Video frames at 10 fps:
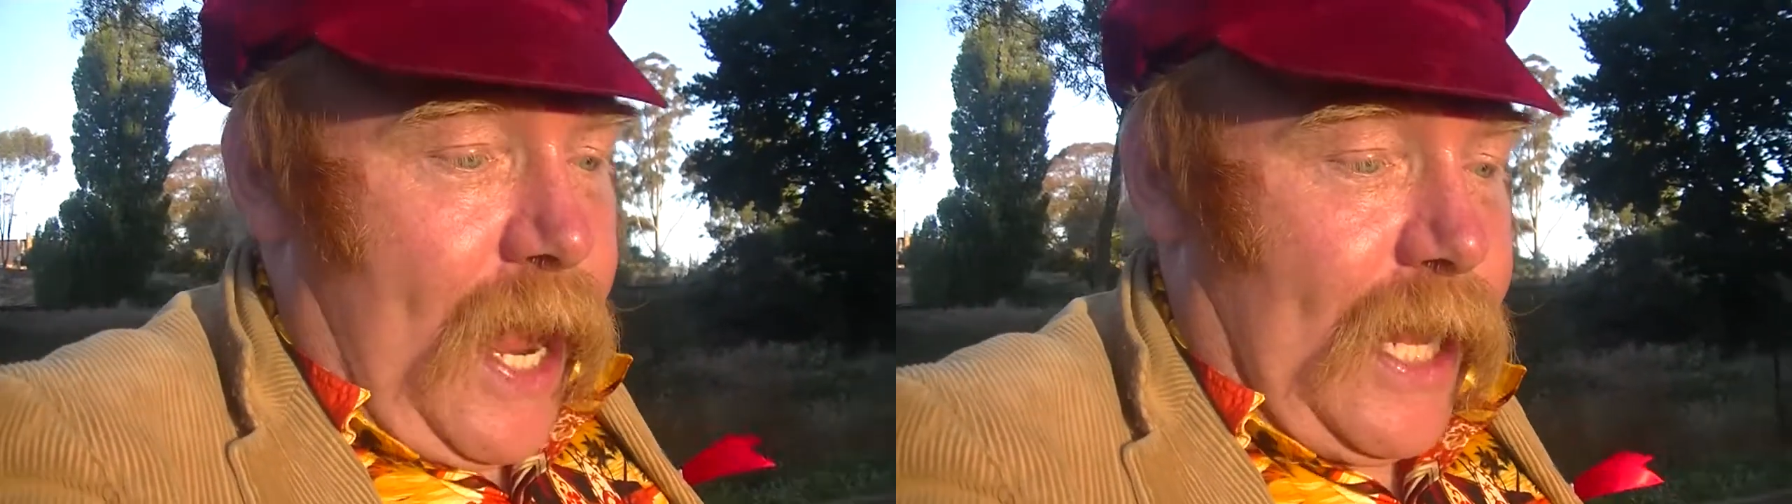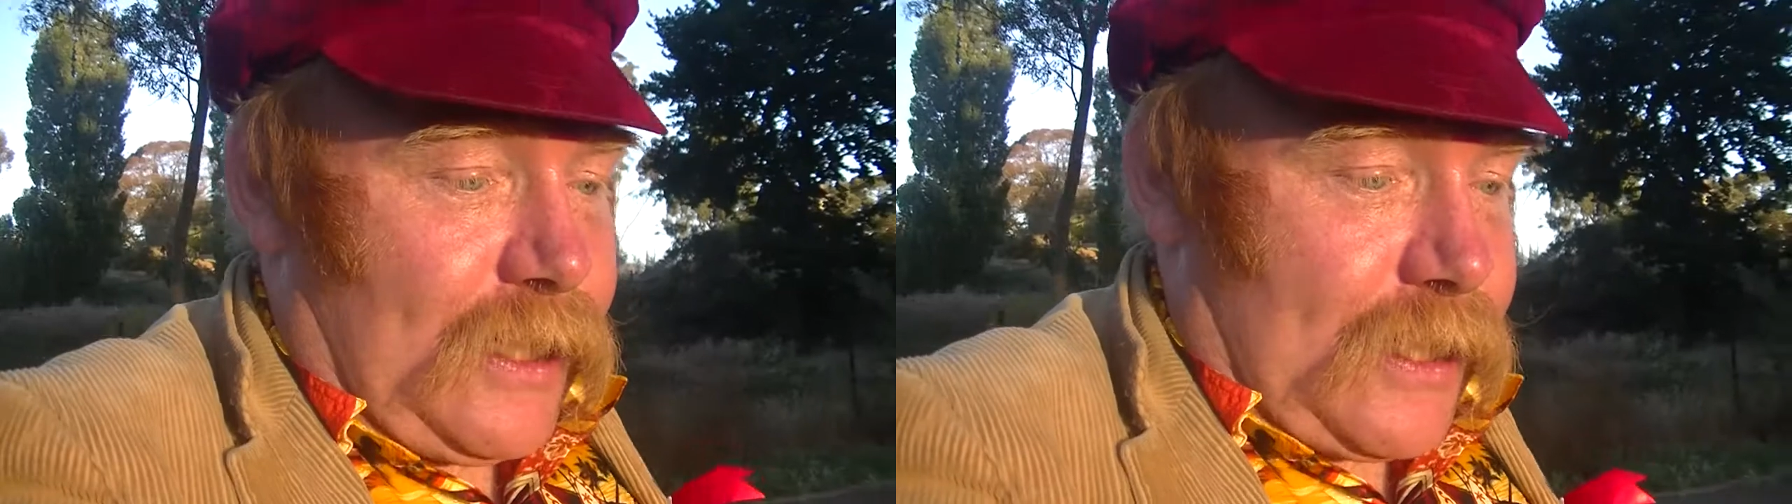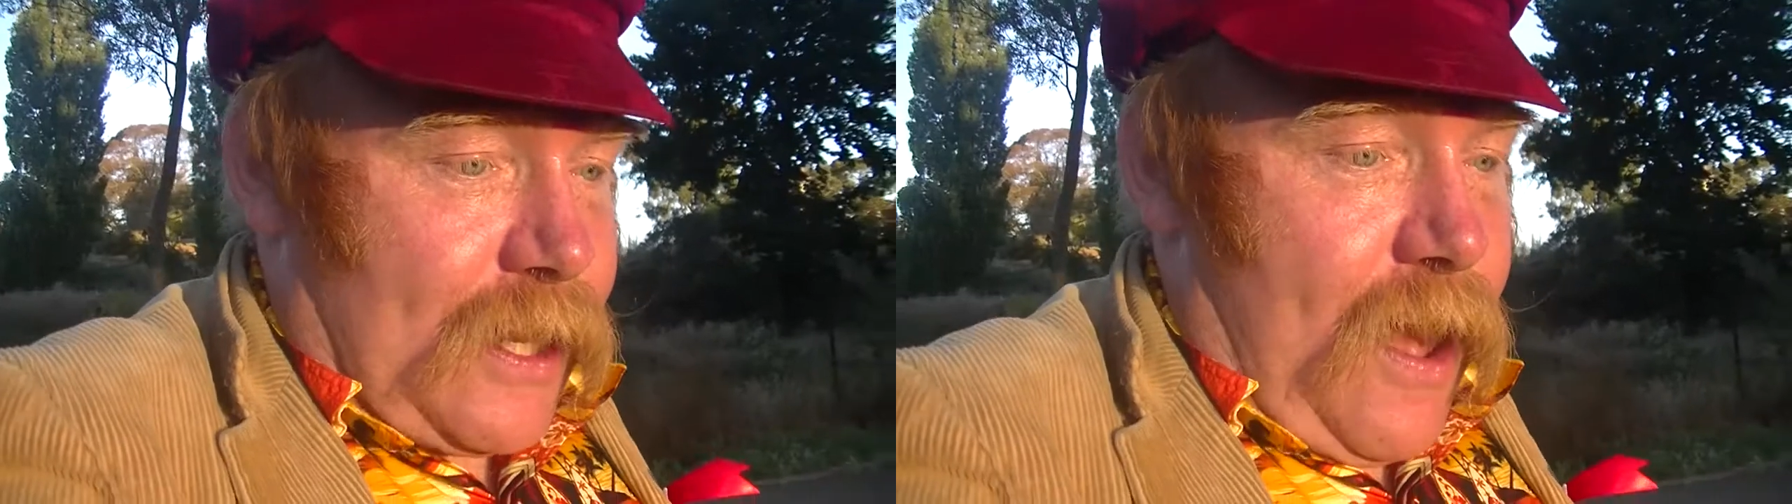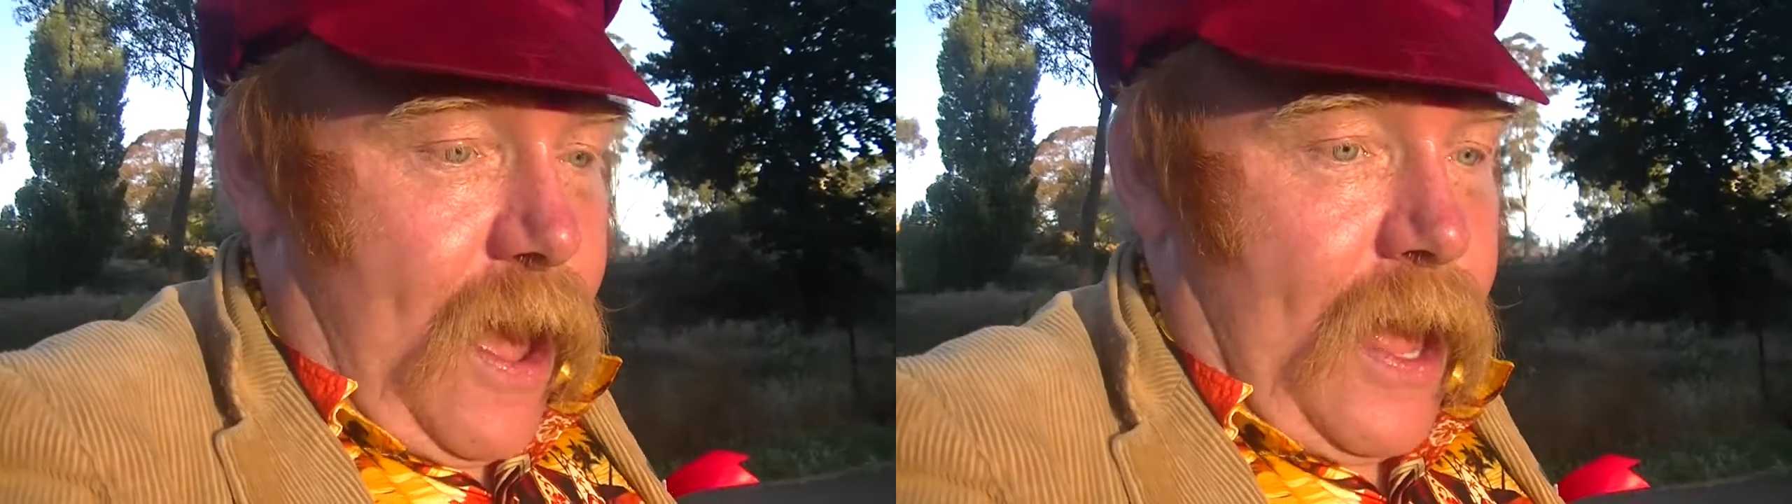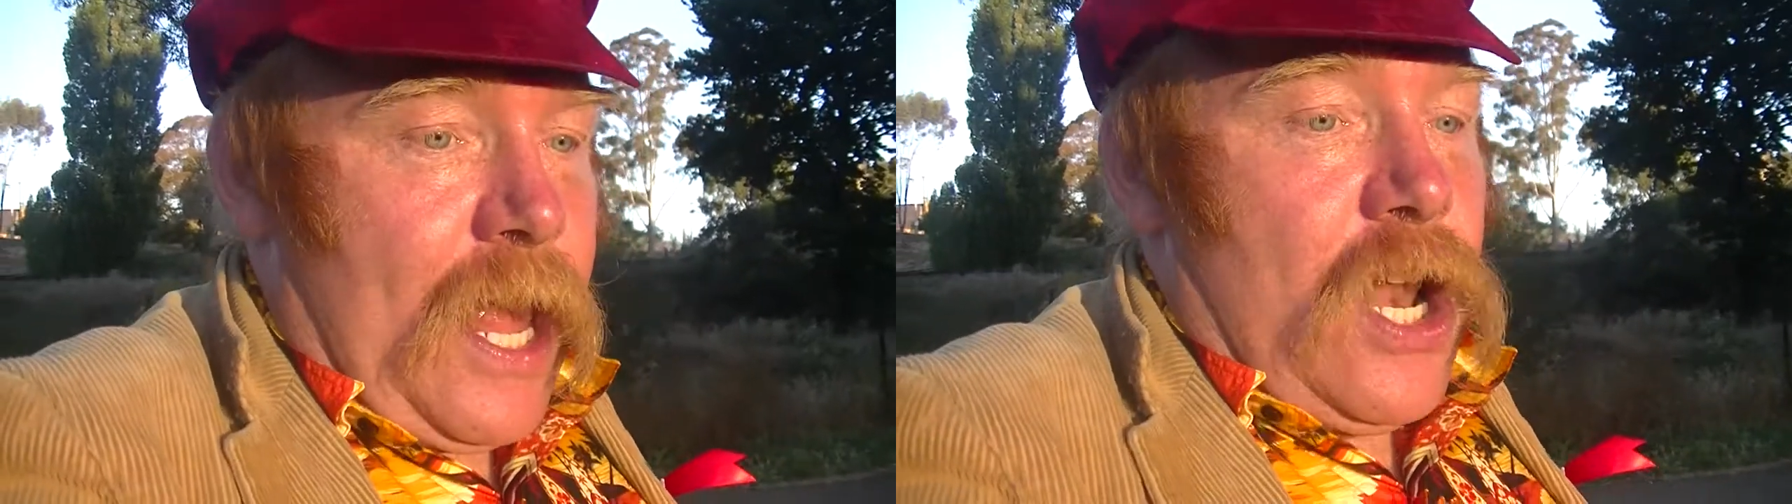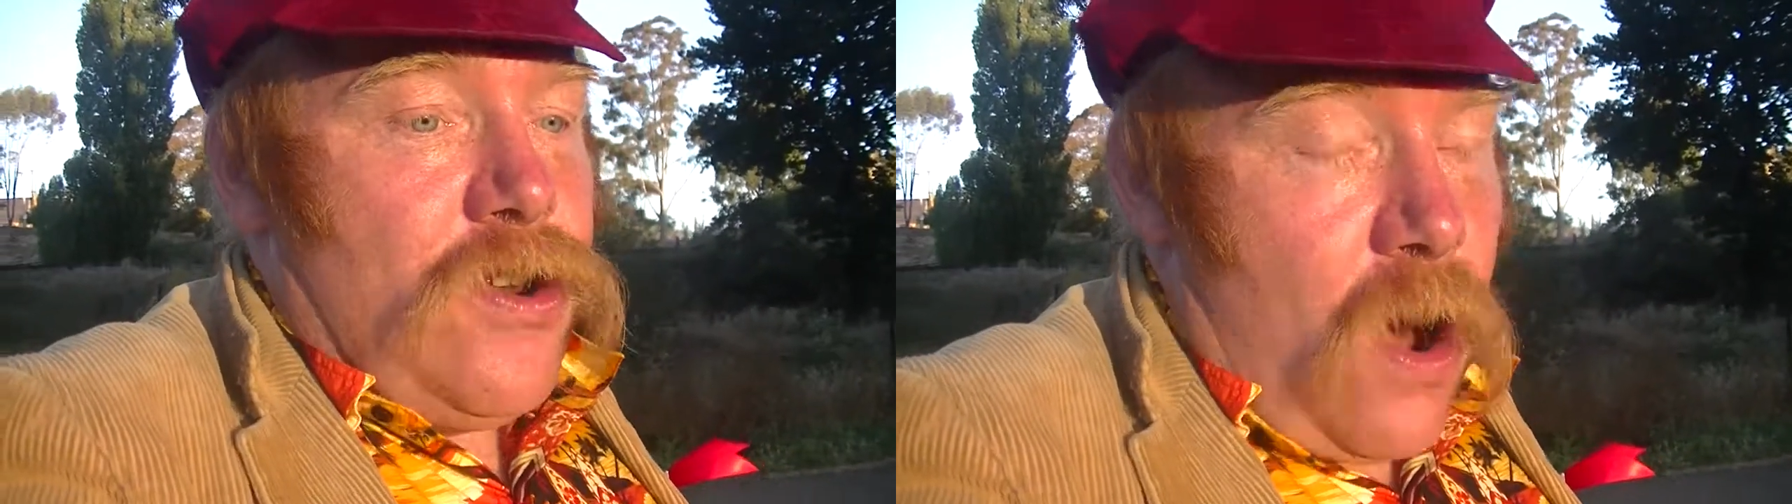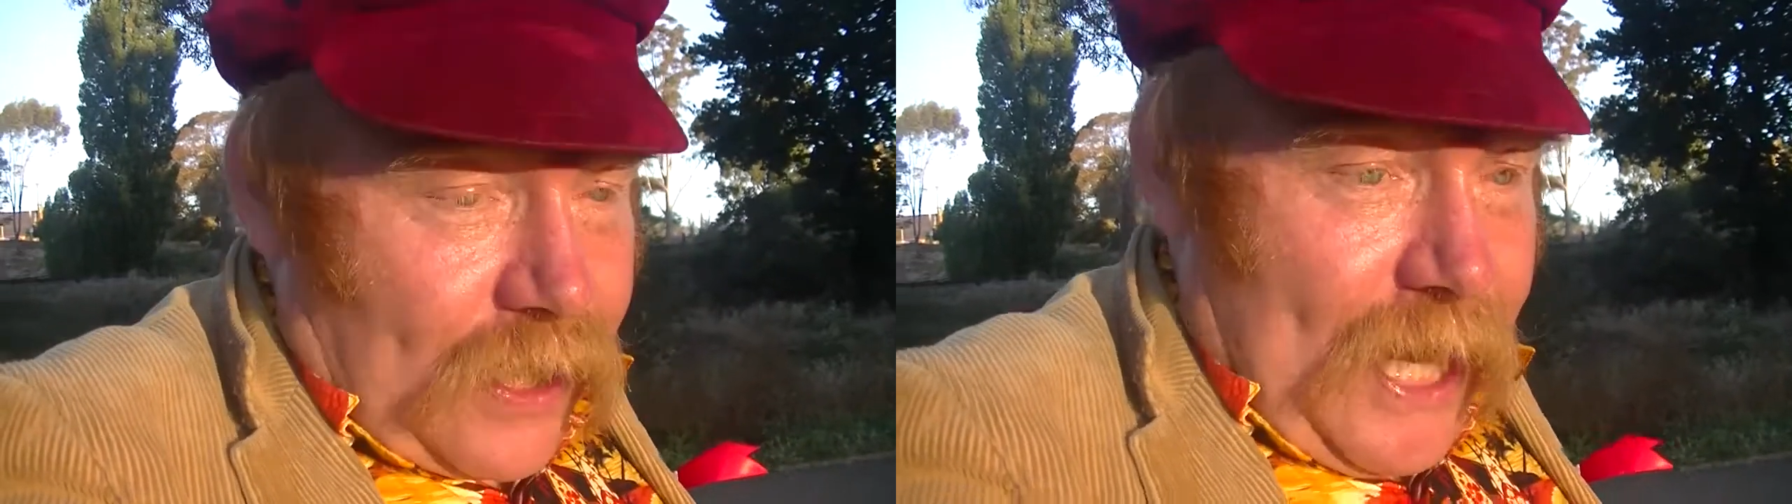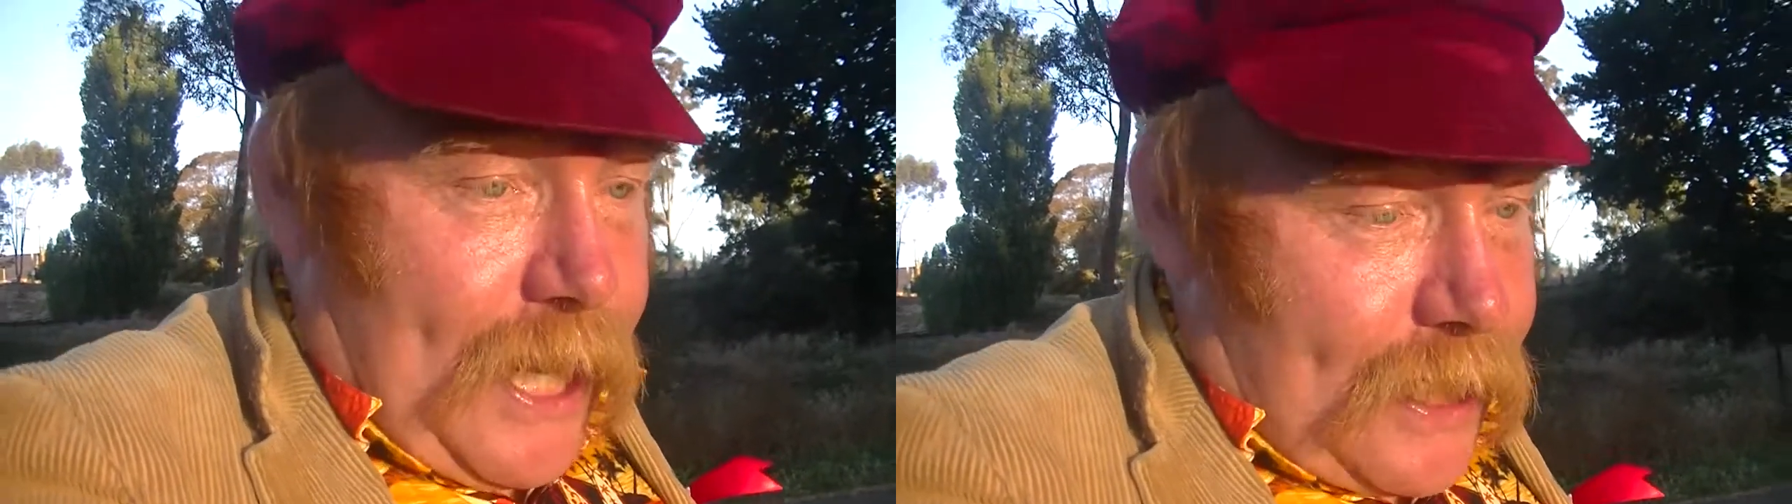it's
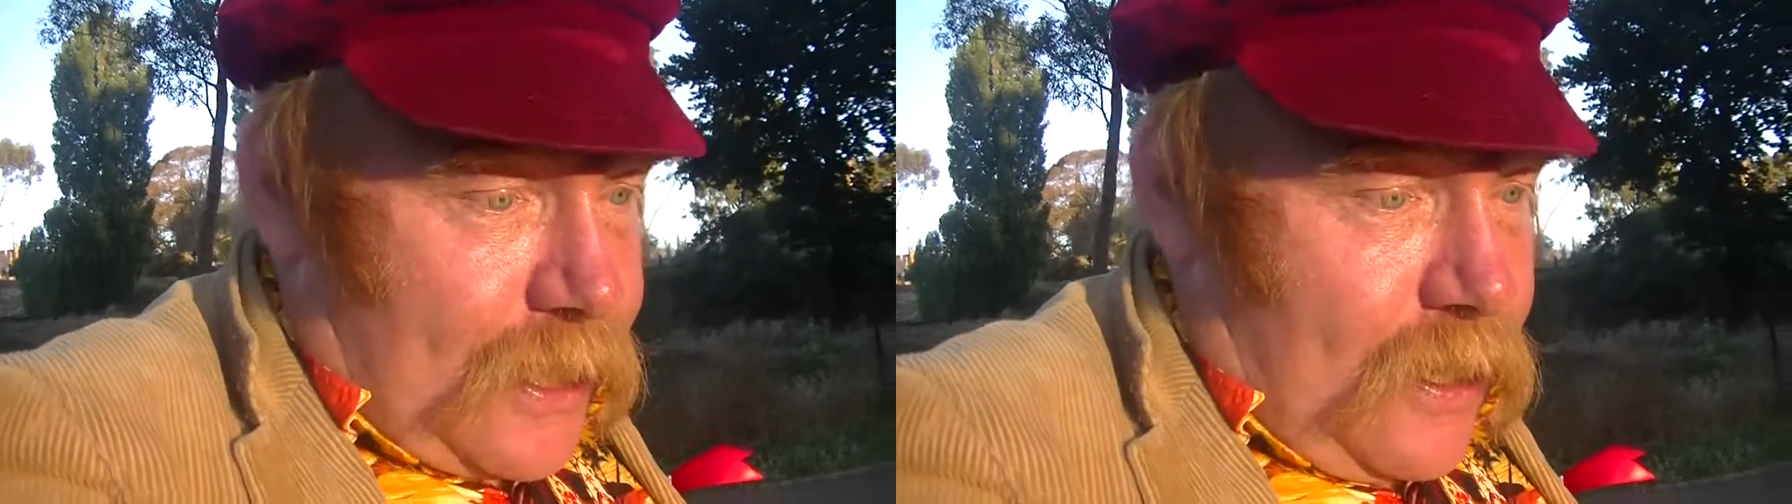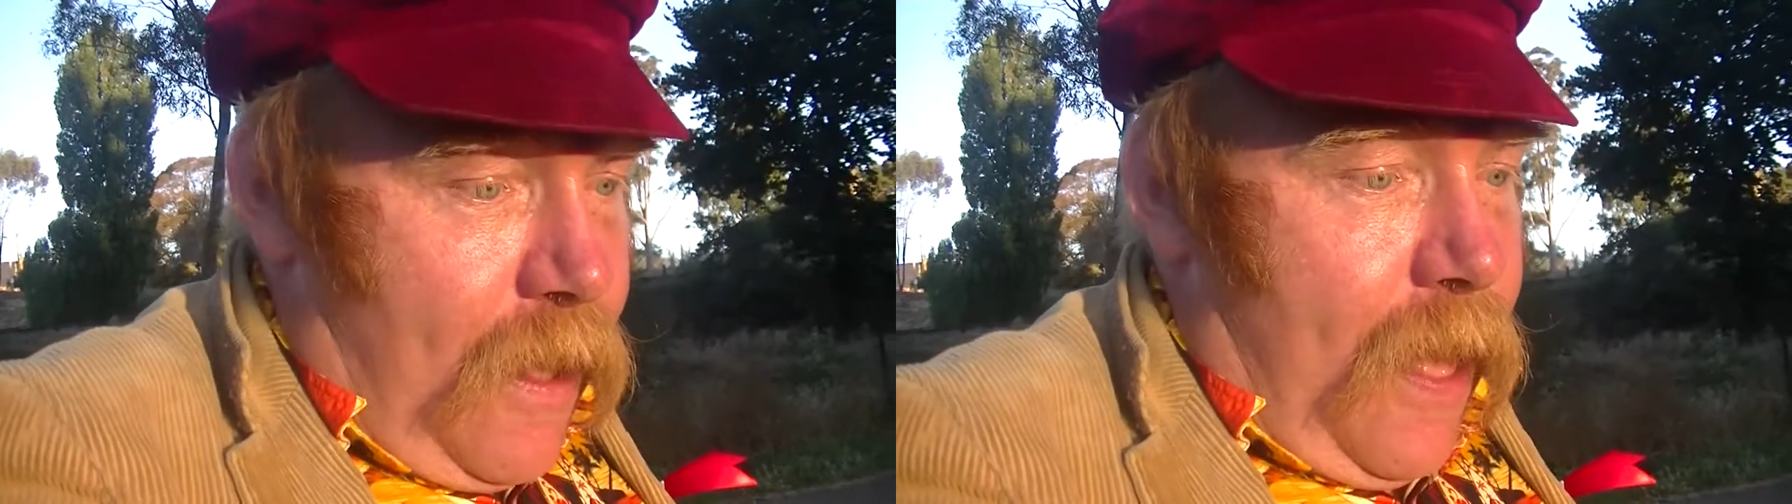not eaten